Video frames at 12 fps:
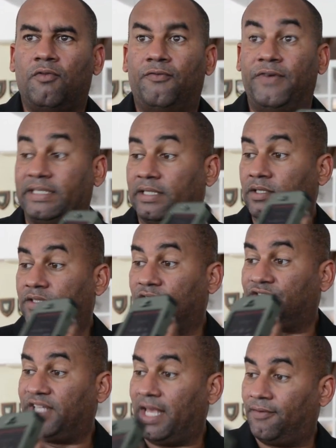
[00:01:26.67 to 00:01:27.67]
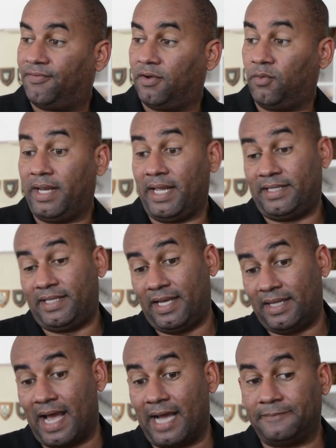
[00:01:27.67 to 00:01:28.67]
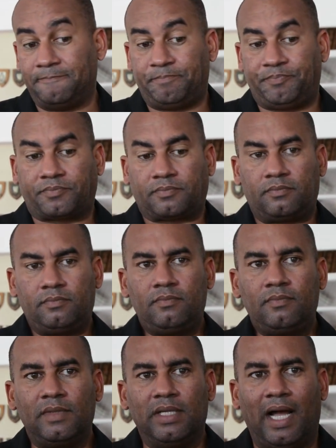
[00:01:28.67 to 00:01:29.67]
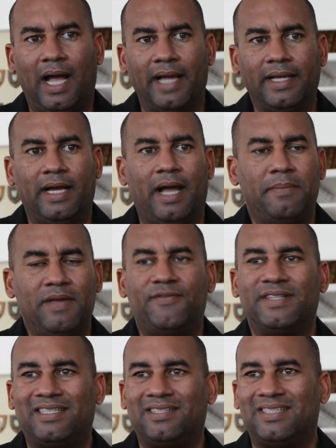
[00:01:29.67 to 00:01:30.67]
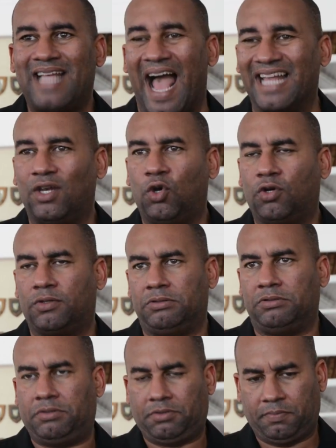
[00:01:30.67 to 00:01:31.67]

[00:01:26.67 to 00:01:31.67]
visitors are safe. And when I say that, I, I, mean visitors and locals,